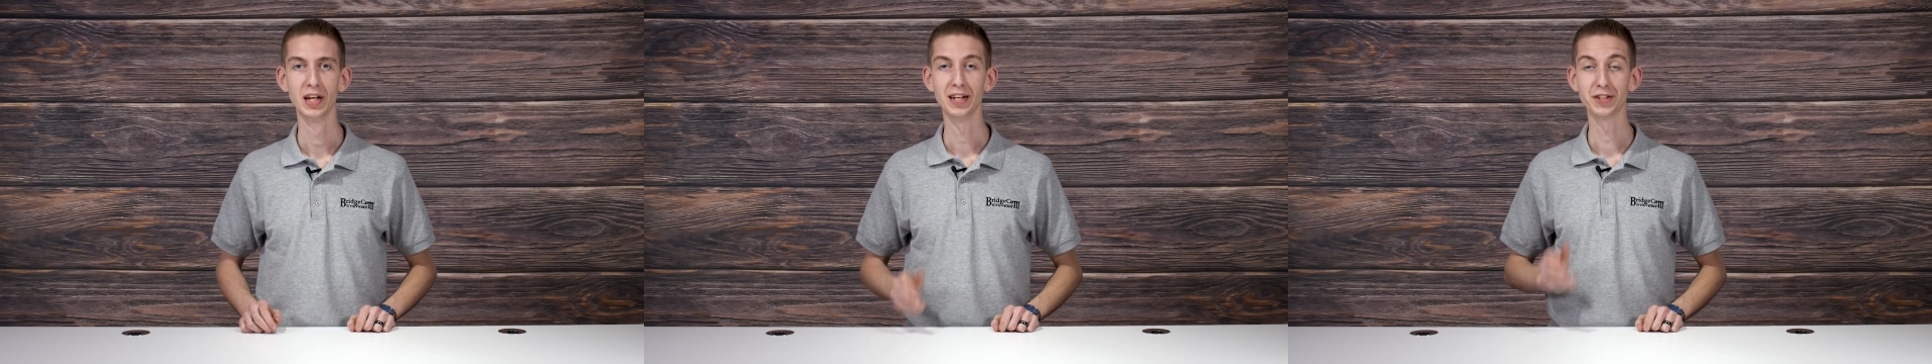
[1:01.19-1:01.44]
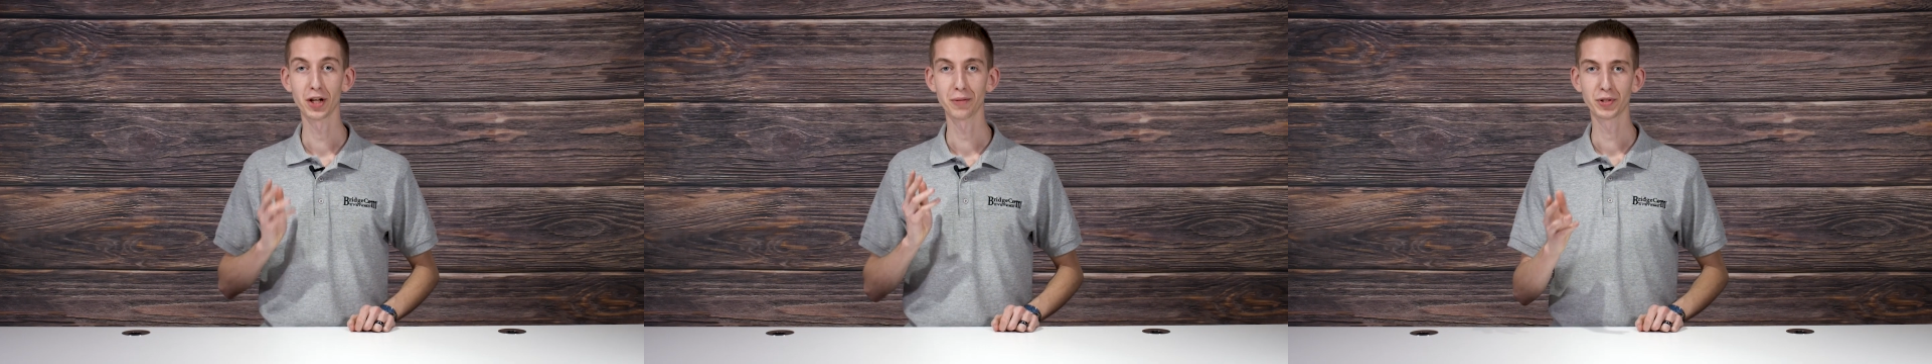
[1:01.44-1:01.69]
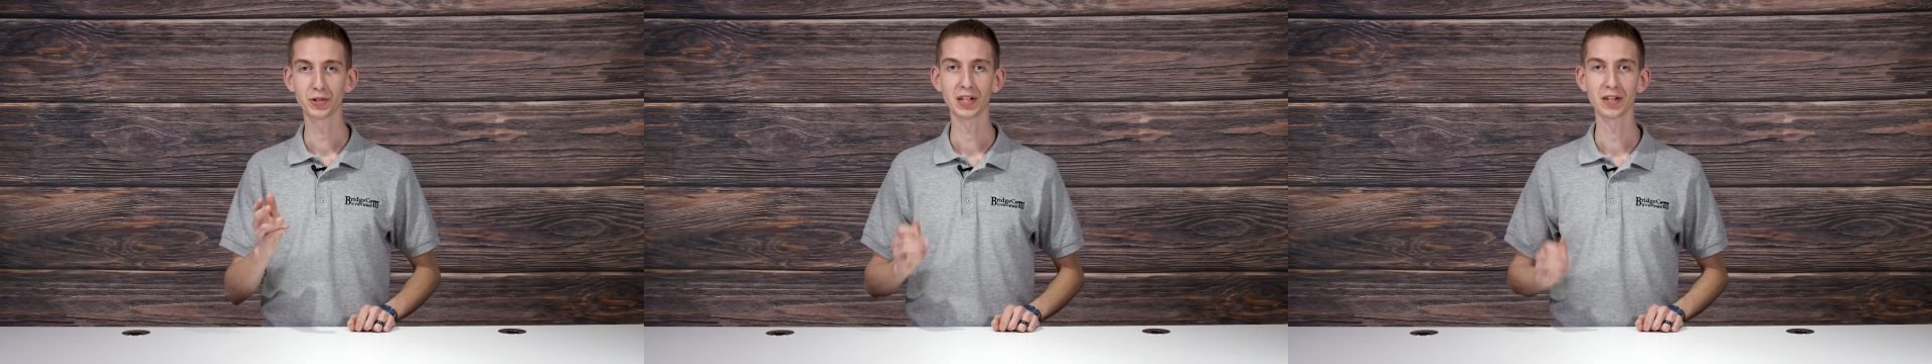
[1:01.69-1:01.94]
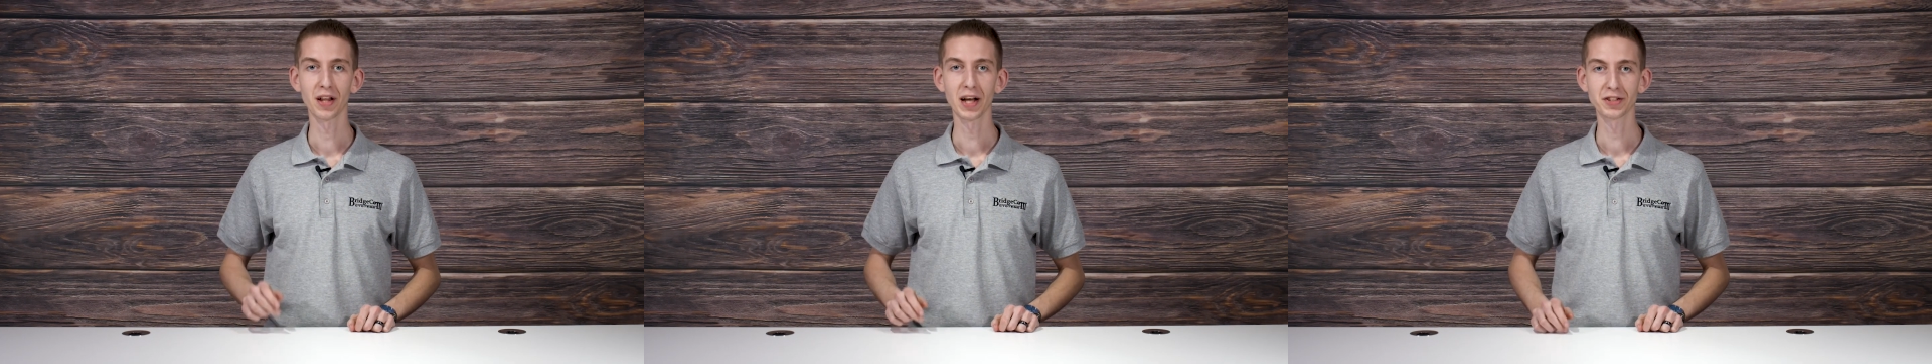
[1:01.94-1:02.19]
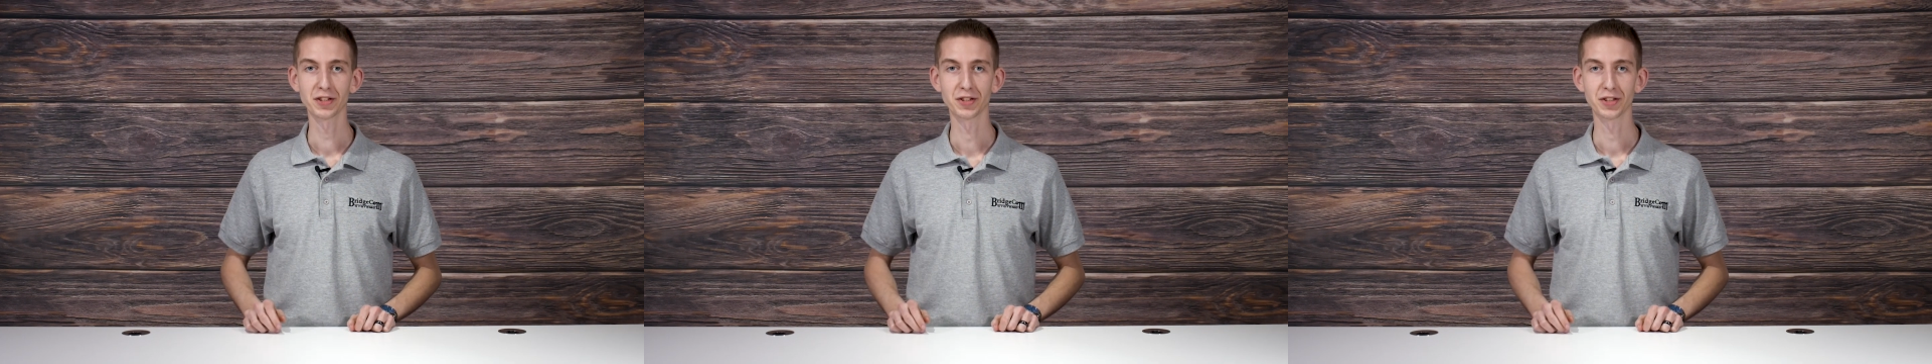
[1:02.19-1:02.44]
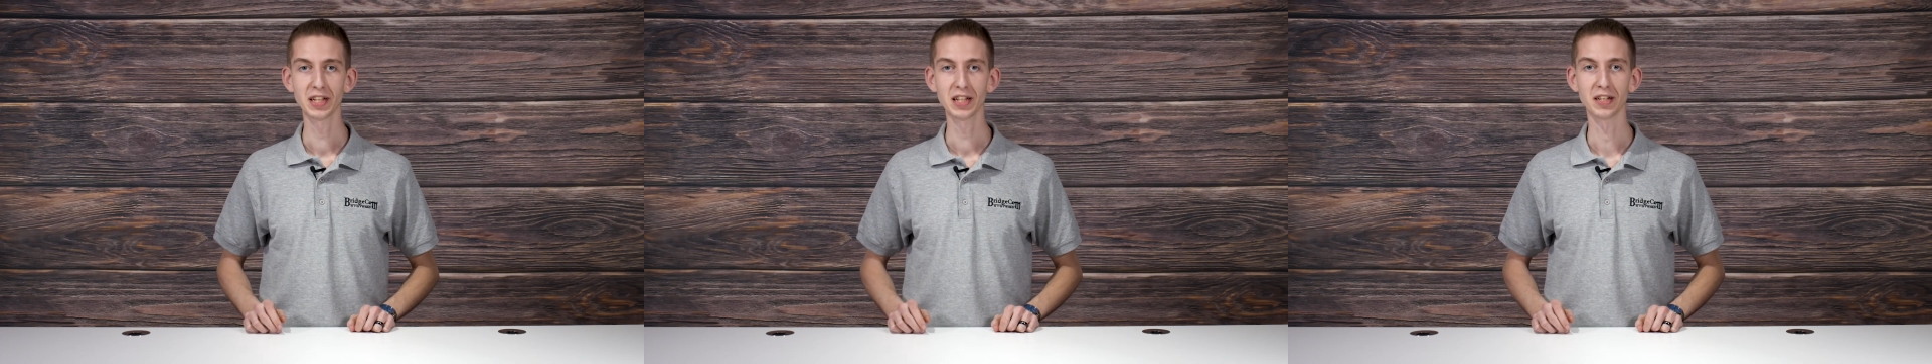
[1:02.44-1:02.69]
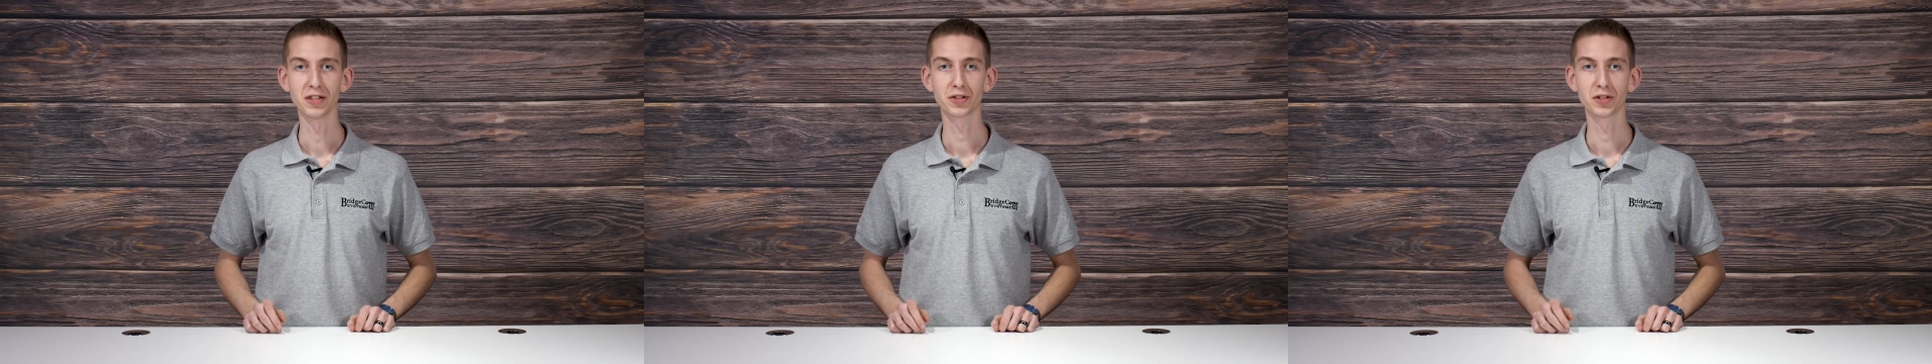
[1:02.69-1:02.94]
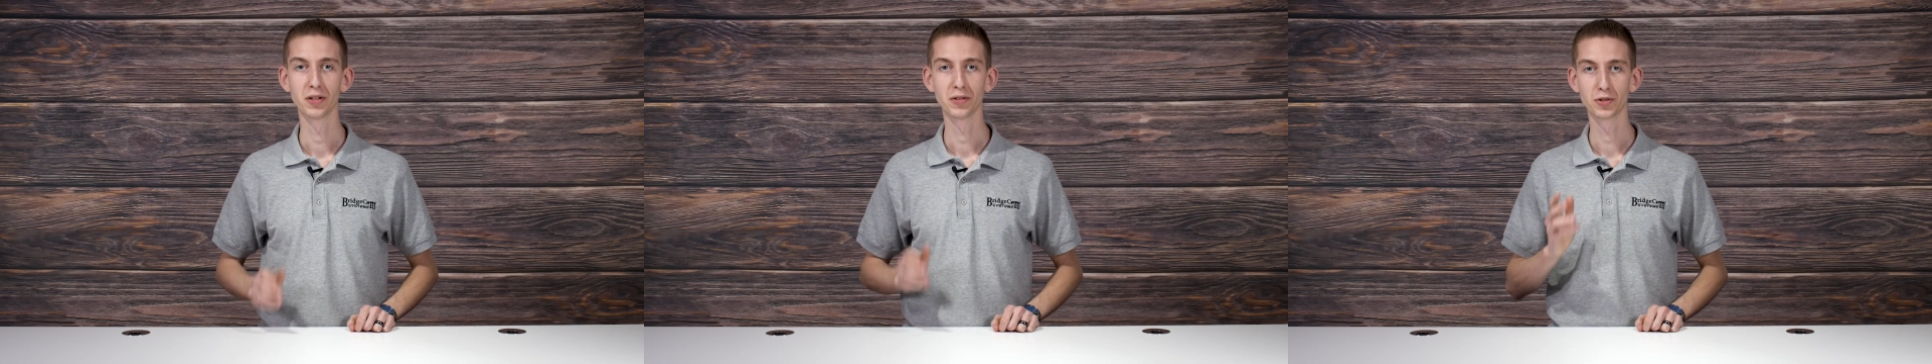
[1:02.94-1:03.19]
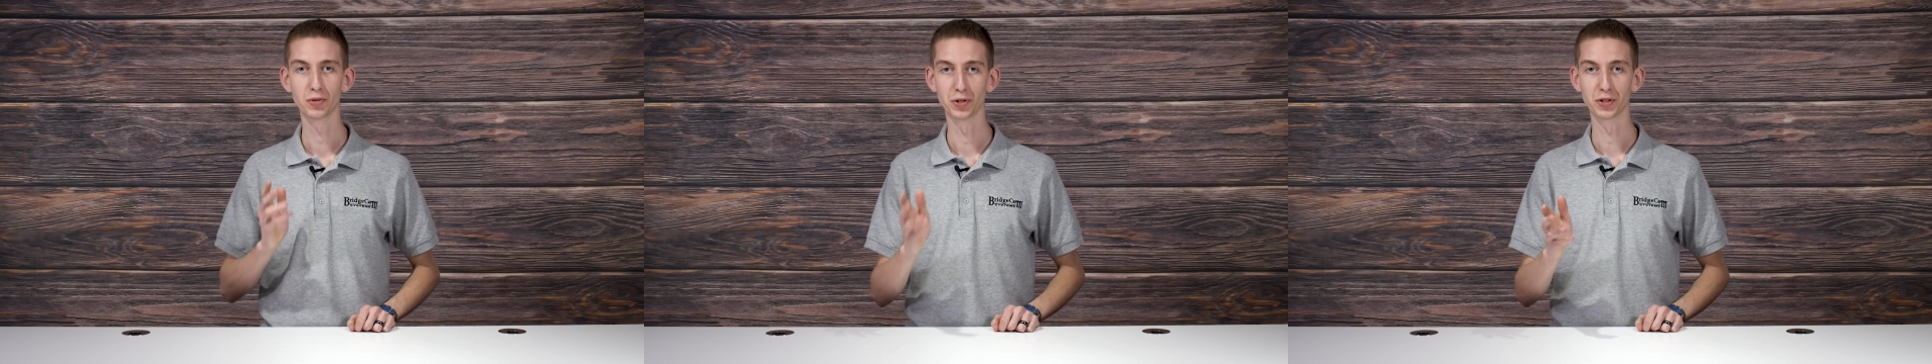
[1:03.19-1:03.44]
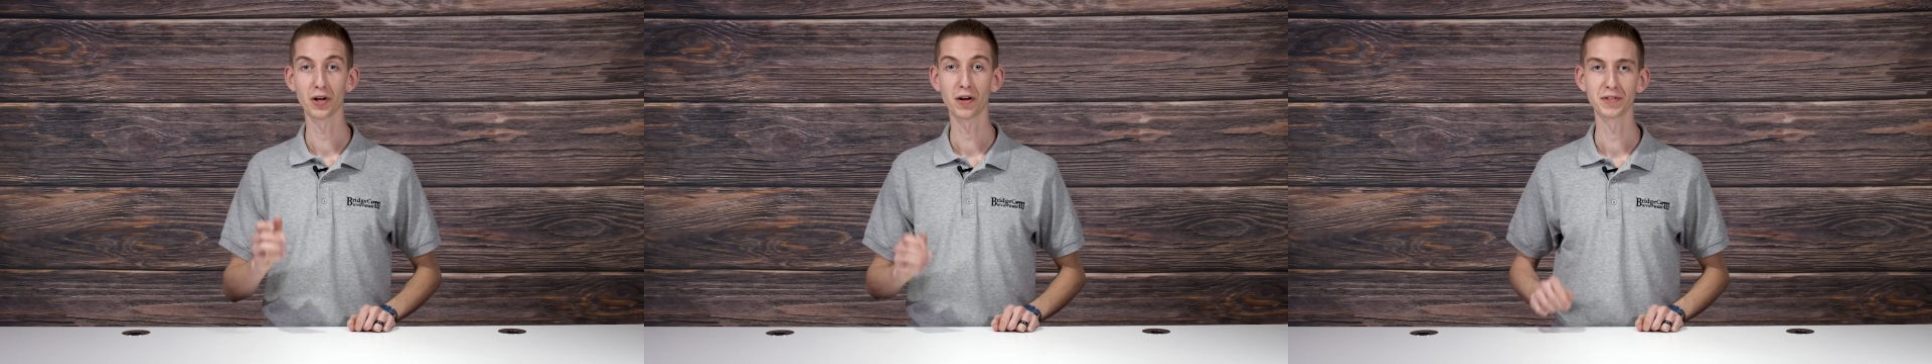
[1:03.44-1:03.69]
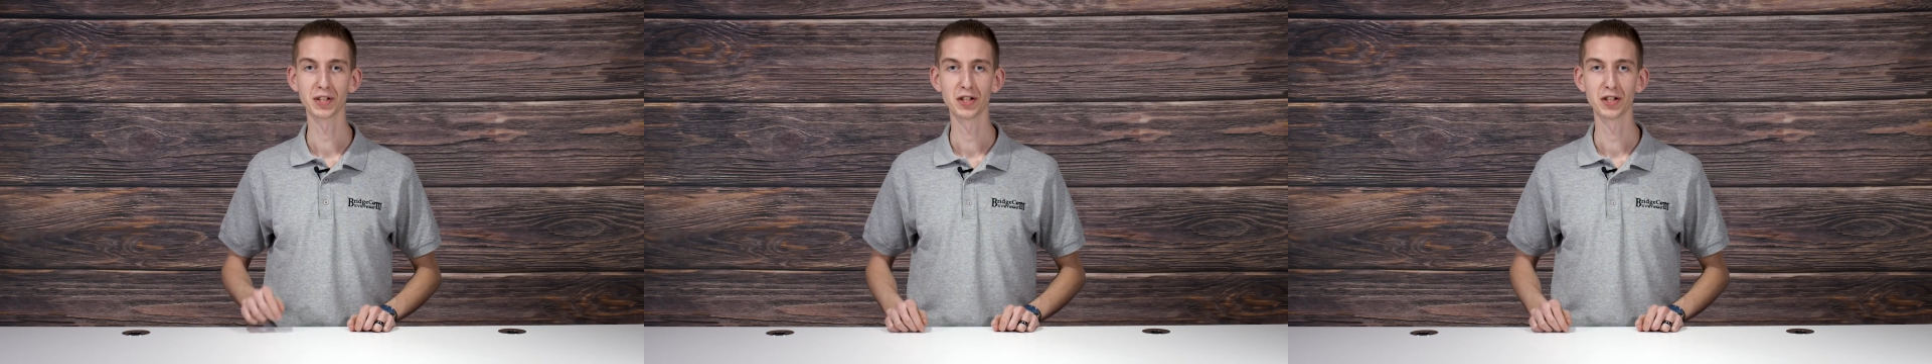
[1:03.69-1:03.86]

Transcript: it's up to the licensees to resolve the